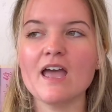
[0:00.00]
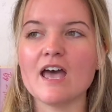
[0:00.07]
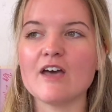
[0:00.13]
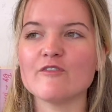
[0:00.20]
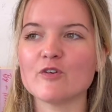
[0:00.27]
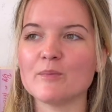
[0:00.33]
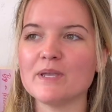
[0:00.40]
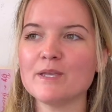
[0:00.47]
And
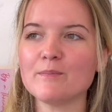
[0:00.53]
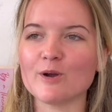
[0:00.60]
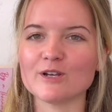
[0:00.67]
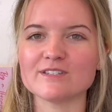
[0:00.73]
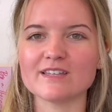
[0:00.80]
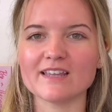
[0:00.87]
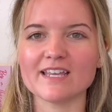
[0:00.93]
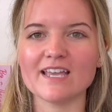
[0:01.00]
for me
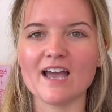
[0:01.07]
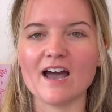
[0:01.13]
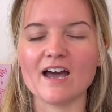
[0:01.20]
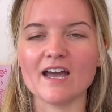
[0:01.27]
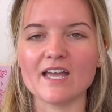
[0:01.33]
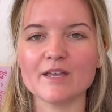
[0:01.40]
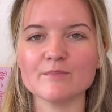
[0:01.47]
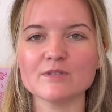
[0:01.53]
personally,
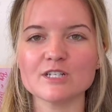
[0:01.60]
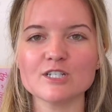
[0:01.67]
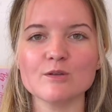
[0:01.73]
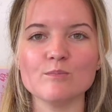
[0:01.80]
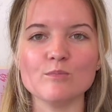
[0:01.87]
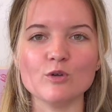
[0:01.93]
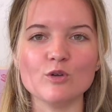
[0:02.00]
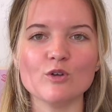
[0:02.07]
I am such a
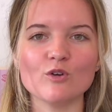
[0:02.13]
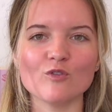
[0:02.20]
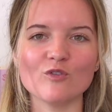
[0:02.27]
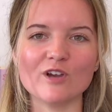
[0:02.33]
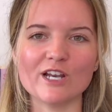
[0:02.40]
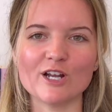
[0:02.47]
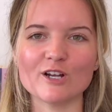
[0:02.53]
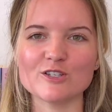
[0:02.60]
mood reader,